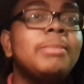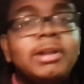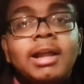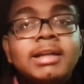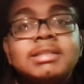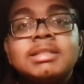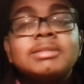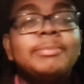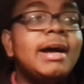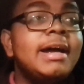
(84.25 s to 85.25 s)

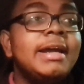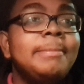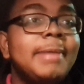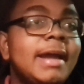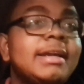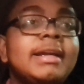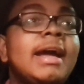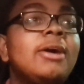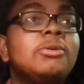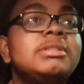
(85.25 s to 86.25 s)
Plus, my bank
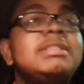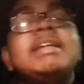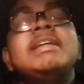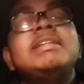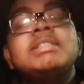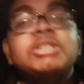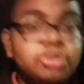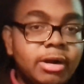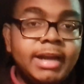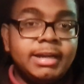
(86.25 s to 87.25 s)
account is
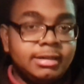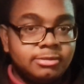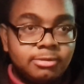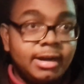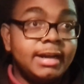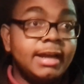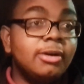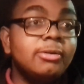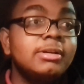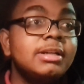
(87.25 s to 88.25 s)
draining right
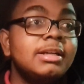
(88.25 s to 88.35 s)
now.